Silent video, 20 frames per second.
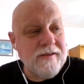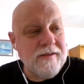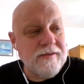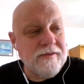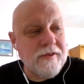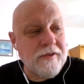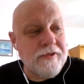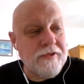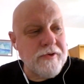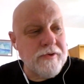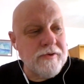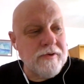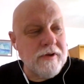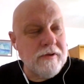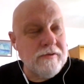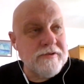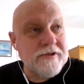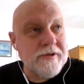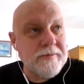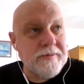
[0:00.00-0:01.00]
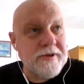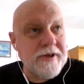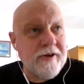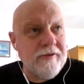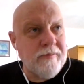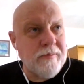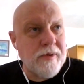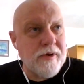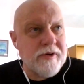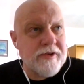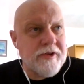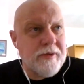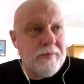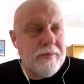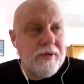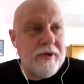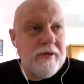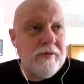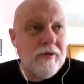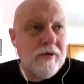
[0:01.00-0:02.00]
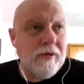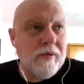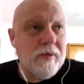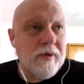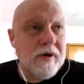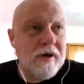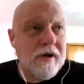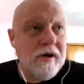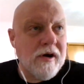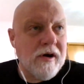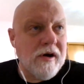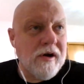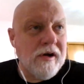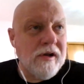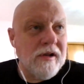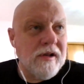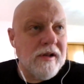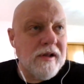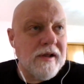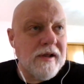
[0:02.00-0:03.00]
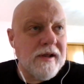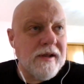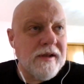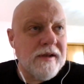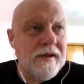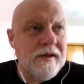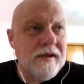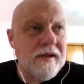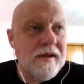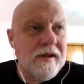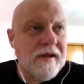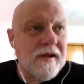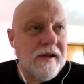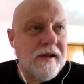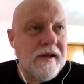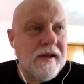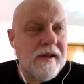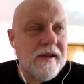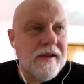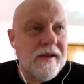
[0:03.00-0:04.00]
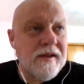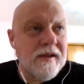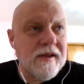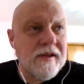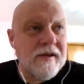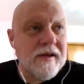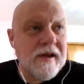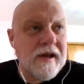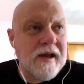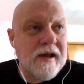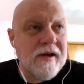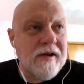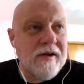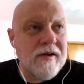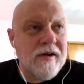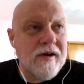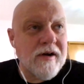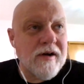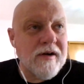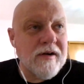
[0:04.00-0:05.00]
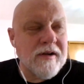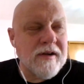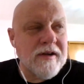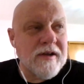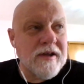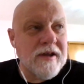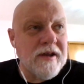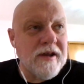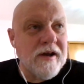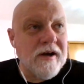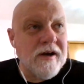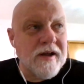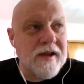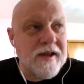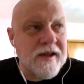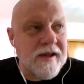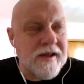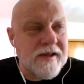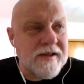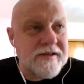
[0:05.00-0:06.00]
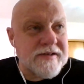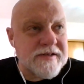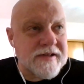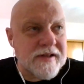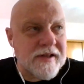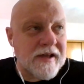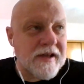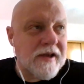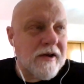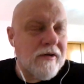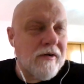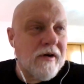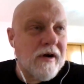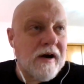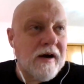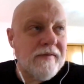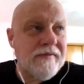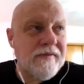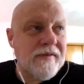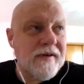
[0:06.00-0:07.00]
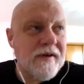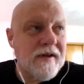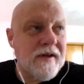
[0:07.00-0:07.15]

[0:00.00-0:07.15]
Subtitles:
The third Lonesome Dove book, the prequel, where Call and the other guy are young kids, and they go off